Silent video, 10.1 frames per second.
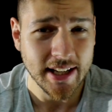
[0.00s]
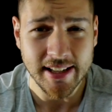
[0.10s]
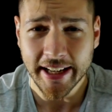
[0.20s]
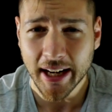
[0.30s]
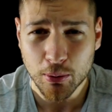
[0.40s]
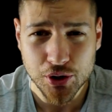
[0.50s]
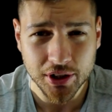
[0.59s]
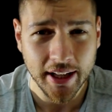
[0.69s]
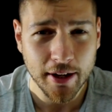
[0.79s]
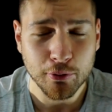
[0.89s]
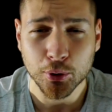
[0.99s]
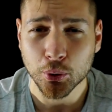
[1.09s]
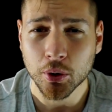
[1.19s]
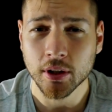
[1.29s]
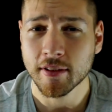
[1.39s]
days, eight hours a day for a
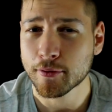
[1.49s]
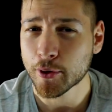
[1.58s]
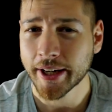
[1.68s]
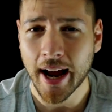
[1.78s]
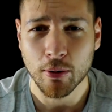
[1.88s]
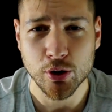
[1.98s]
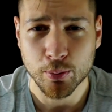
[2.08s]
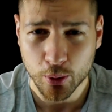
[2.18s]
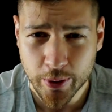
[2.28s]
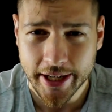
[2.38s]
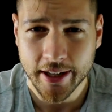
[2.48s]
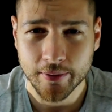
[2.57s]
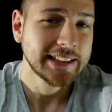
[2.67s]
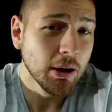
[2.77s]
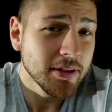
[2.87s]
total of 40 hours per week.
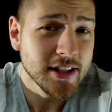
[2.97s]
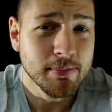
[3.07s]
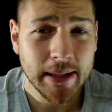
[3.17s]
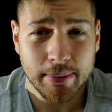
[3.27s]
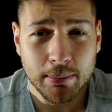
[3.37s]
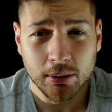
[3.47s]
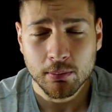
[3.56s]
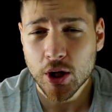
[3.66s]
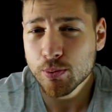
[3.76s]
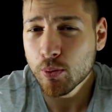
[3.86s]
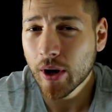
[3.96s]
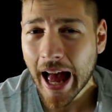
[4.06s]
Now this made people much more